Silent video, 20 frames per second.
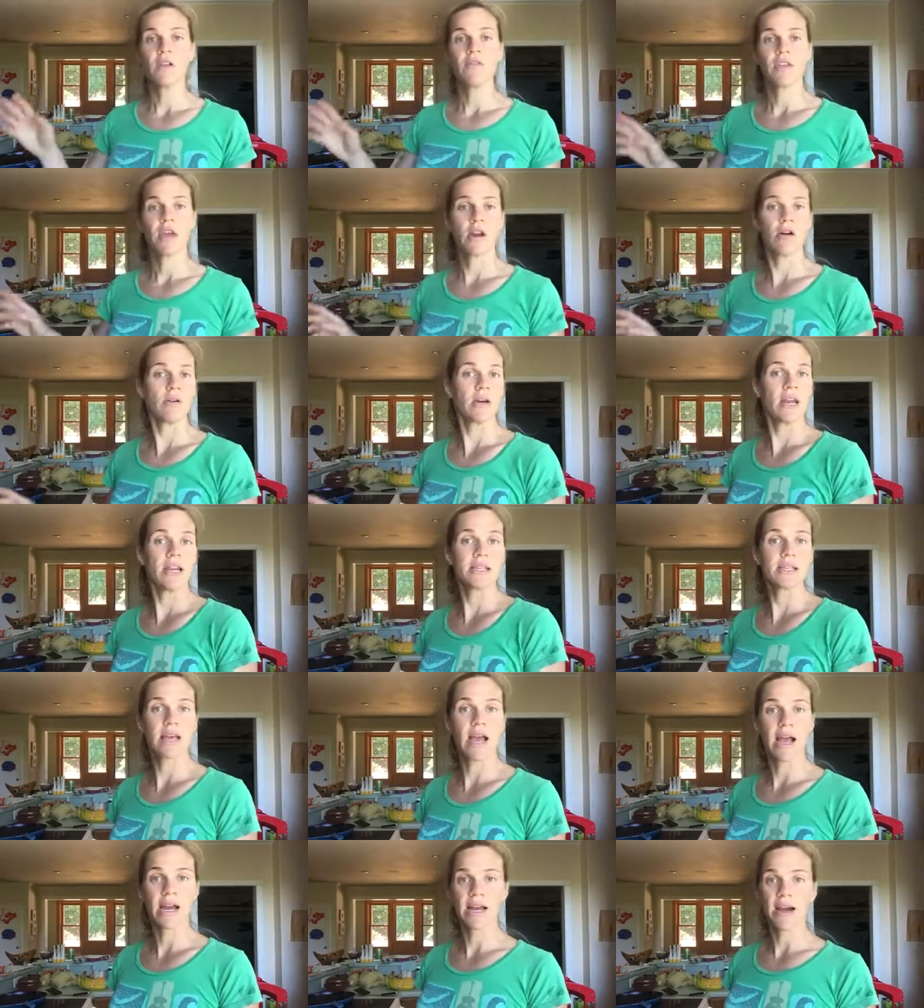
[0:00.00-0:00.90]
They don't get a
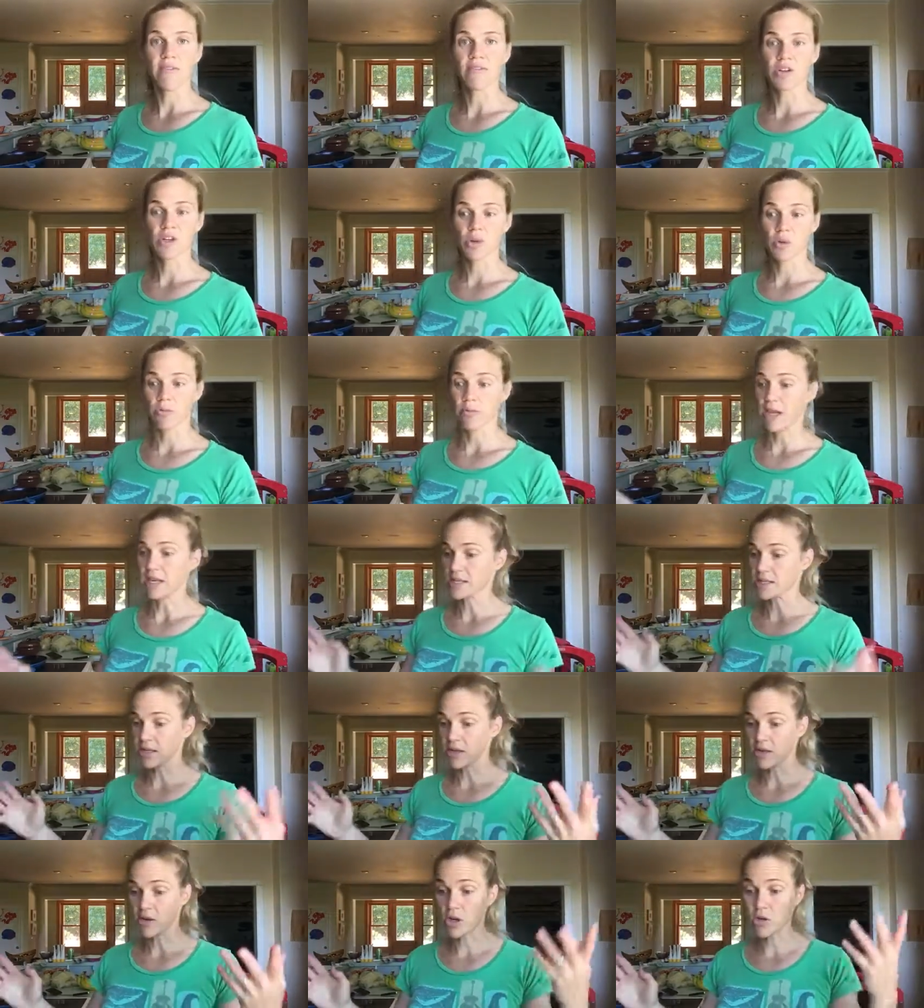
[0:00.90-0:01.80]
snack after swim
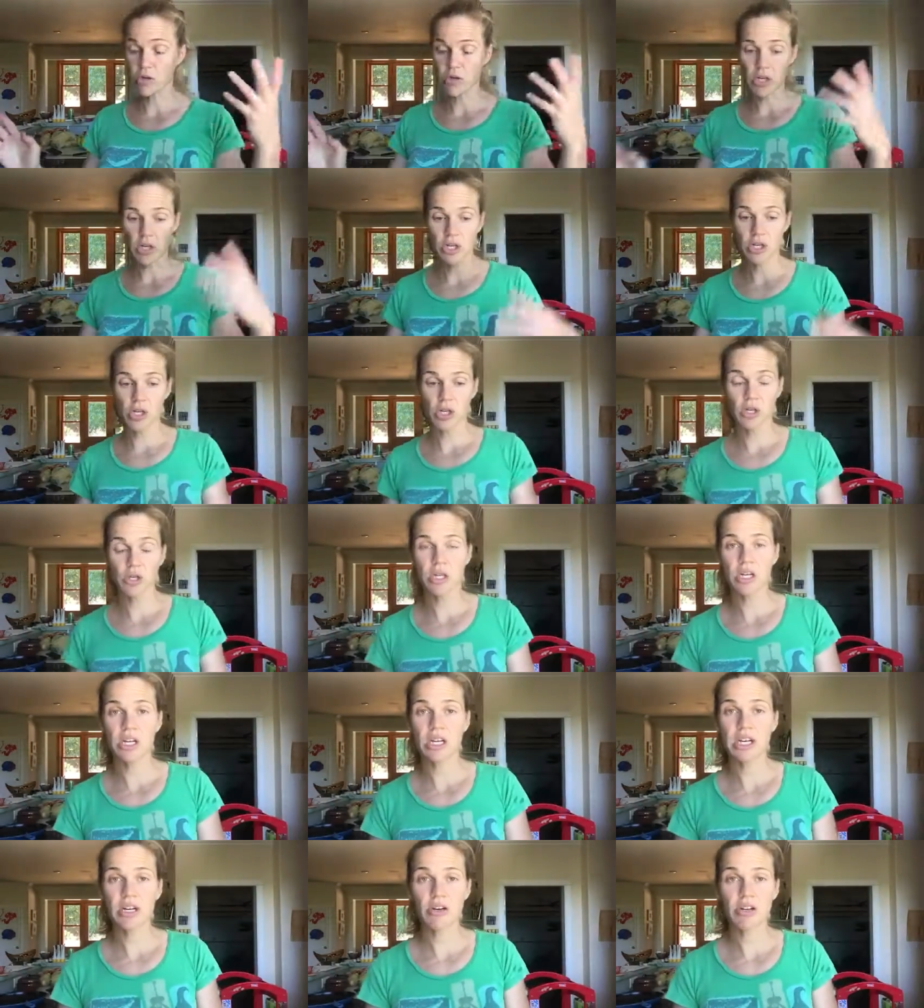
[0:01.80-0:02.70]
lesson. No, you didn't choose
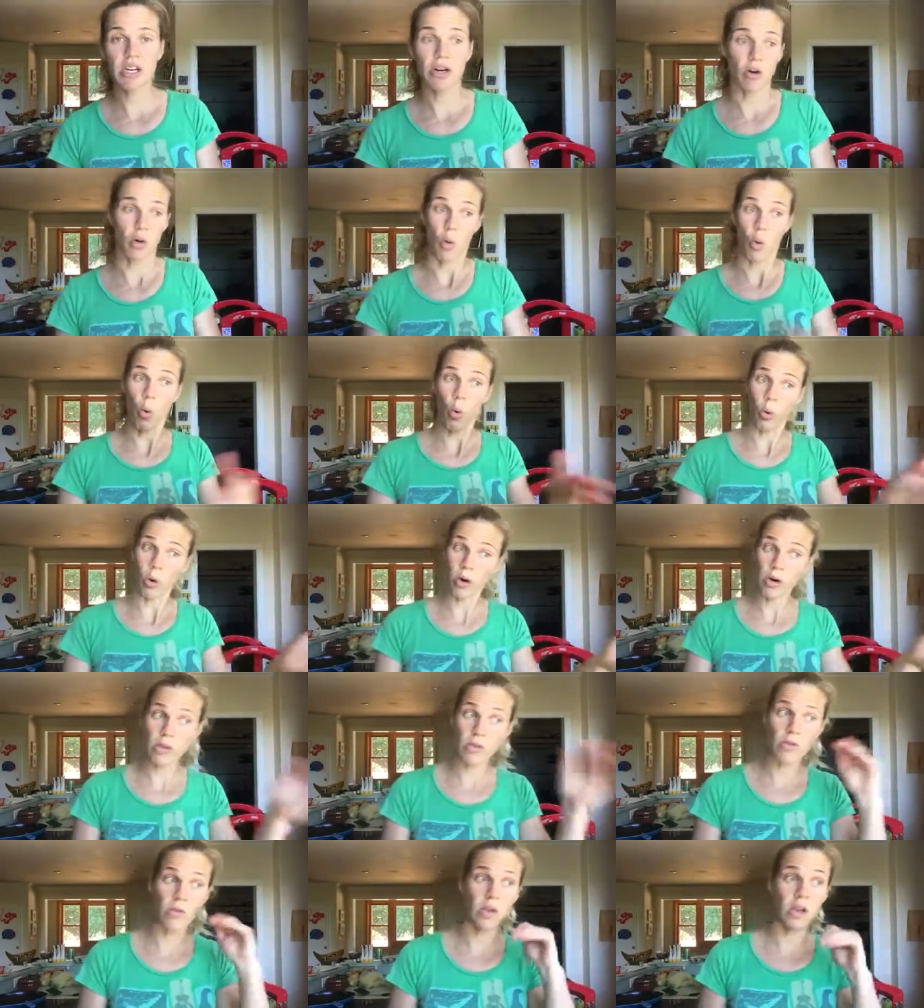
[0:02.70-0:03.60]
to eat your dinner.
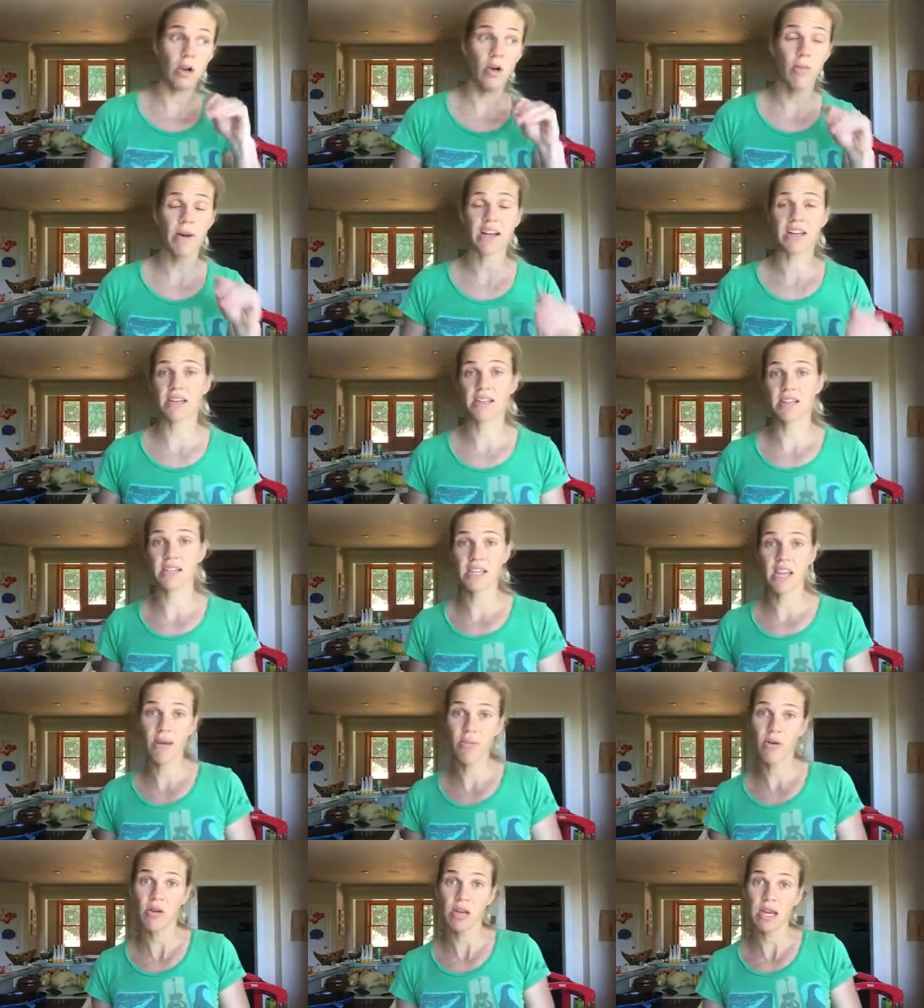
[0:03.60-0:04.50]
Or you can go back to the
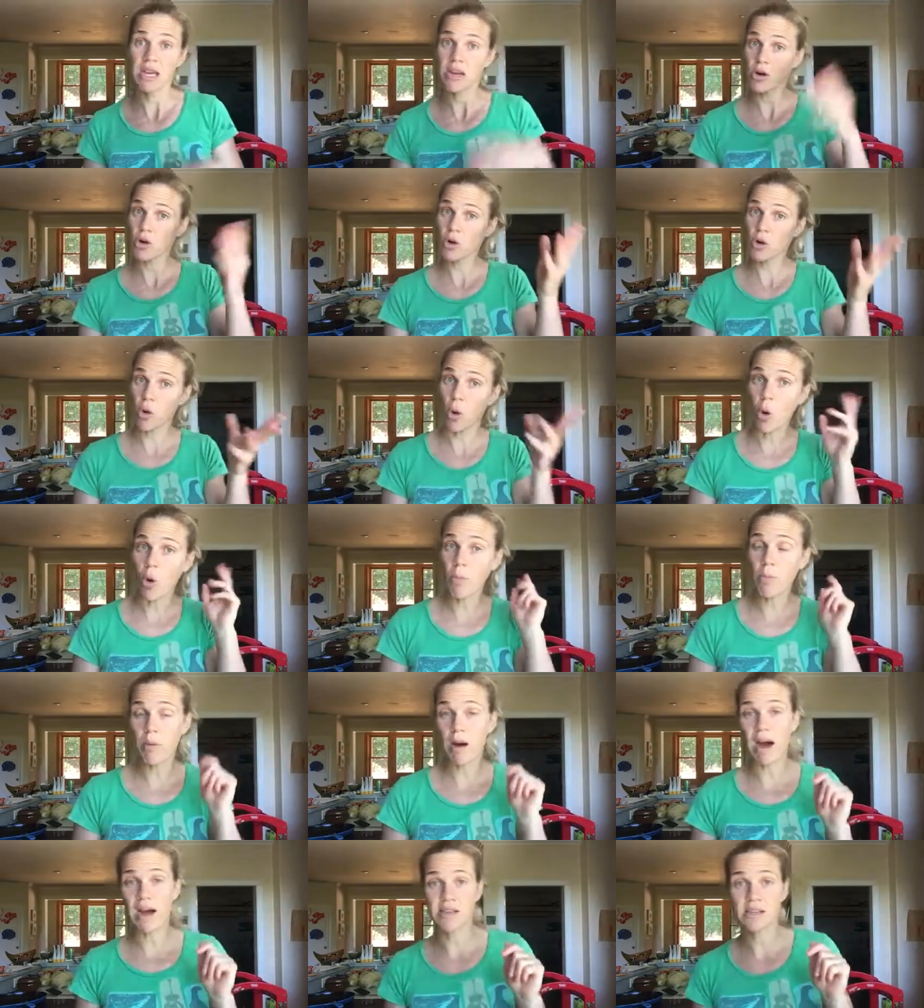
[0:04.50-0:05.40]
table and eat your
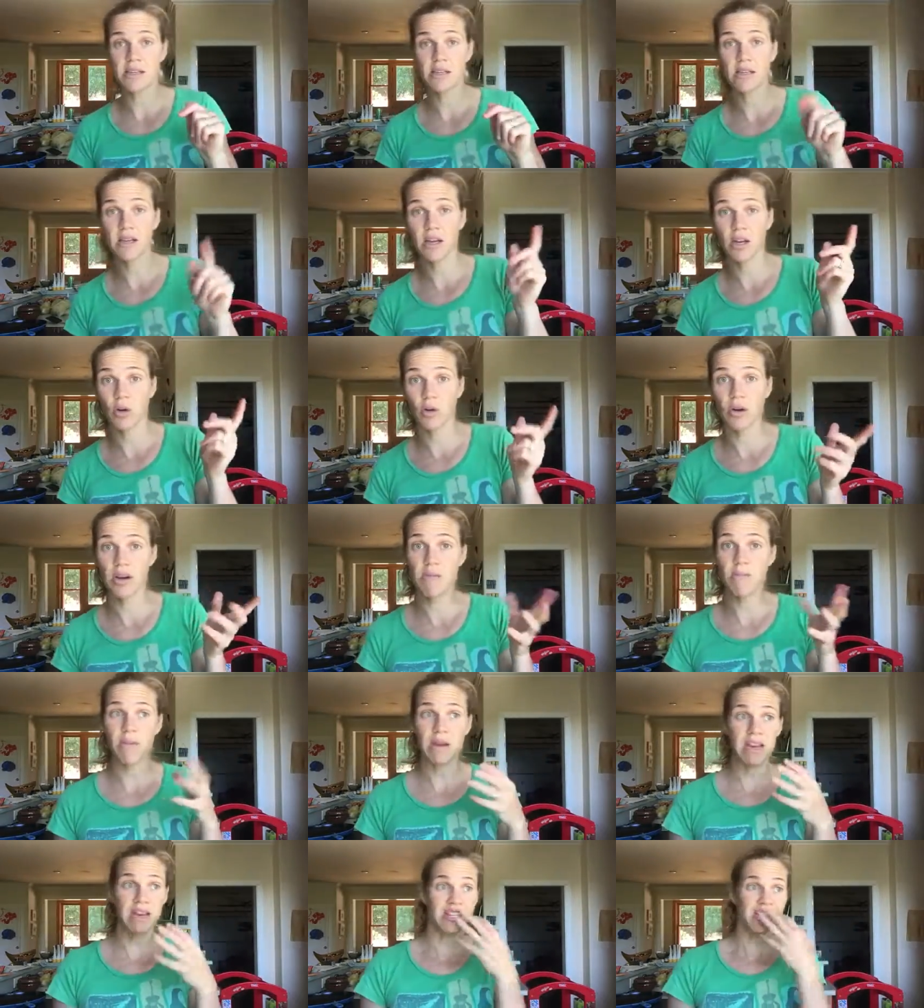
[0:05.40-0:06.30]
cold pasta and
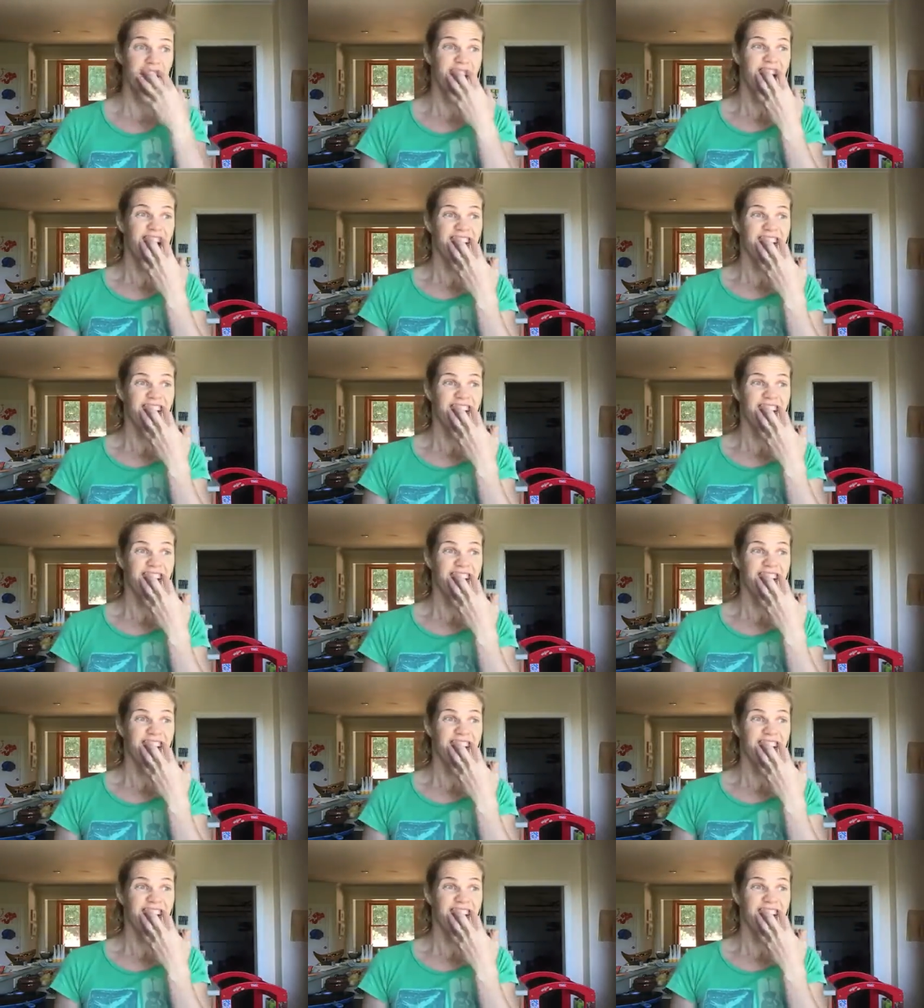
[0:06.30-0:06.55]
green beans